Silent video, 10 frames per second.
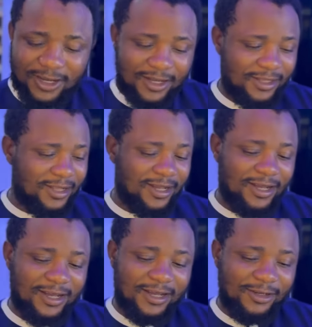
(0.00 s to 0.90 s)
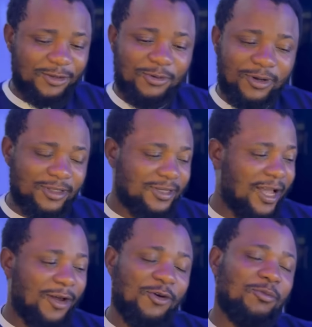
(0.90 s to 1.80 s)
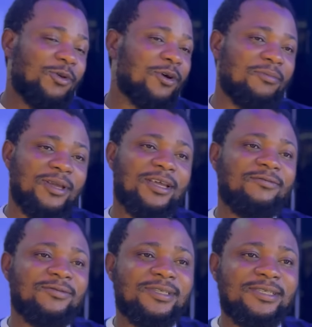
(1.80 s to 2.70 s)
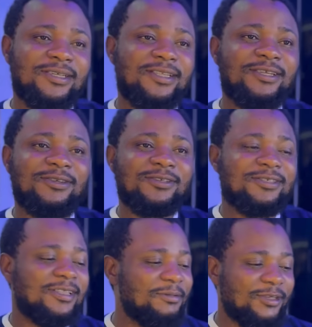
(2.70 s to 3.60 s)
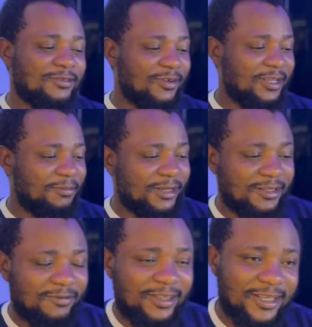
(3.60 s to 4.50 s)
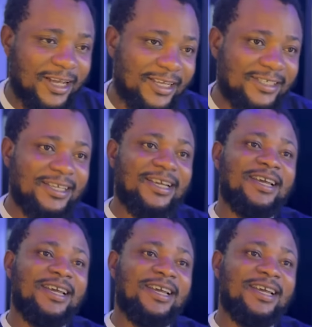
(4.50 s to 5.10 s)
And you know what? I hope we all make it. Let me just forget about everything, guys.